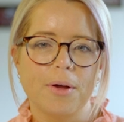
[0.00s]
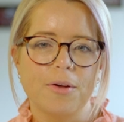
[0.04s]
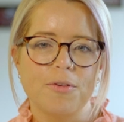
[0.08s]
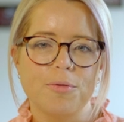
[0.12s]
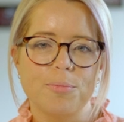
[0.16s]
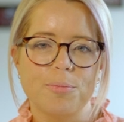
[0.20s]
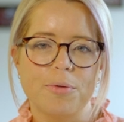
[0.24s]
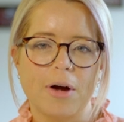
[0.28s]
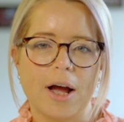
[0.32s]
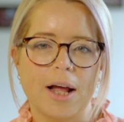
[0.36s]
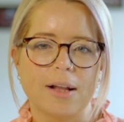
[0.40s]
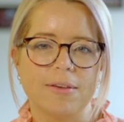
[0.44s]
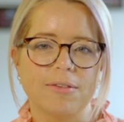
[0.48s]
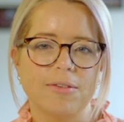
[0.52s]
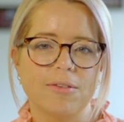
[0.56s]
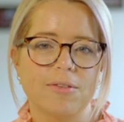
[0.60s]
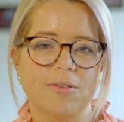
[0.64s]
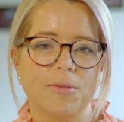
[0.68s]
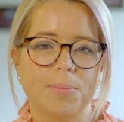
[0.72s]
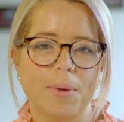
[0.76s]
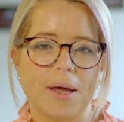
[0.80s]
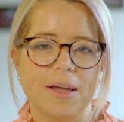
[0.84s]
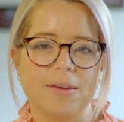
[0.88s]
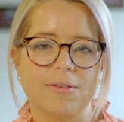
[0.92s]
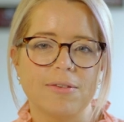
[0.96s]
of brands of
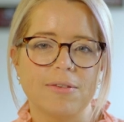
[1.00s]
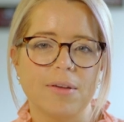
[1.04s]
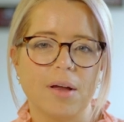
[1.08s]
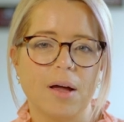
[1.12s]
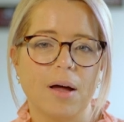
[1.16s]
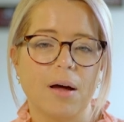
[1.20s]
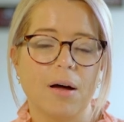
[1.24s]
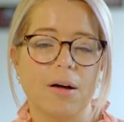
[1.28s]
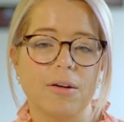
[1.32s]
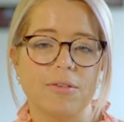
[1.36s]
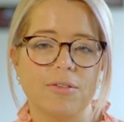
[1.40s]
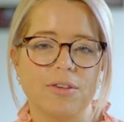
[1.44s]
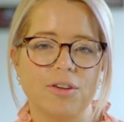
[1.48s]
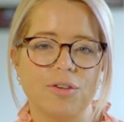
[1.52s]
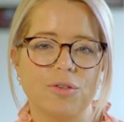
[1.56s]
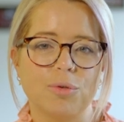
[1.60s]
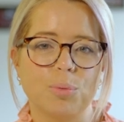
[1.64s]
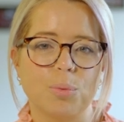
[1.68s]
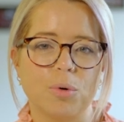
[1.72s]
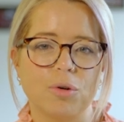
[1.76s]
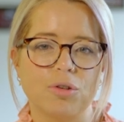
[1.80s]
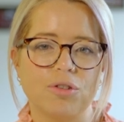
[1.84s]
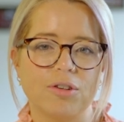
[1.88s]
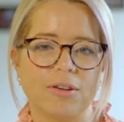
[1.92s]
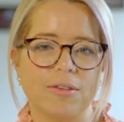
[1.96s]
spacer are
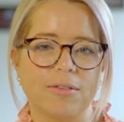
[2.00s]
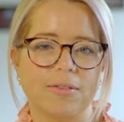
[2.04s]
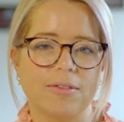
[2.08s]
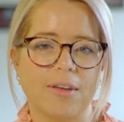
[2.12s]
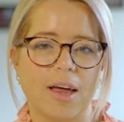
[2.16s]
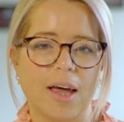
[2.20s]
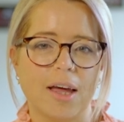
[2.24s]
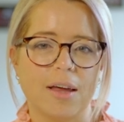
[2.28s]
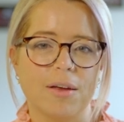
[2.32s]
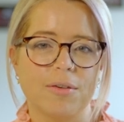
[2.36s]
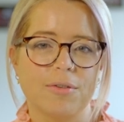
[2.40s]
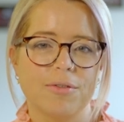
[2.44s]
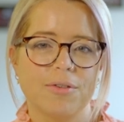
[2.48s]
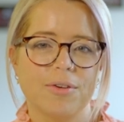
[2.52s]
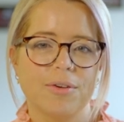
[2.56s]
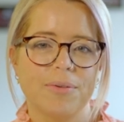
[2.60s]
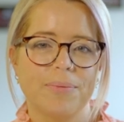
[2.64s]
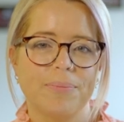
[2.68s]
dishwasher safe.